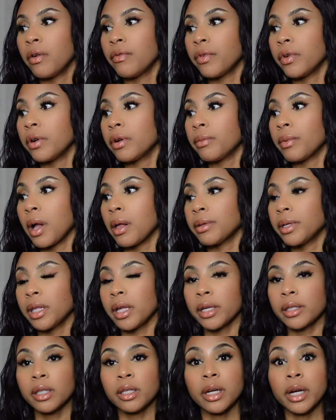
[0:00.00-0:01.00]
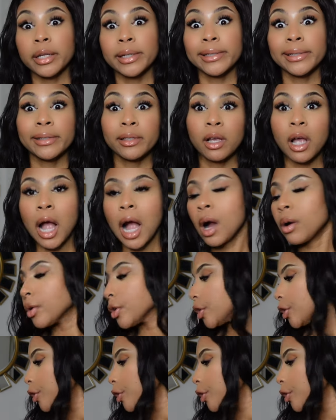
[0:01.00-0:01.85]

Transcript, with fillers: for probably like the next hour or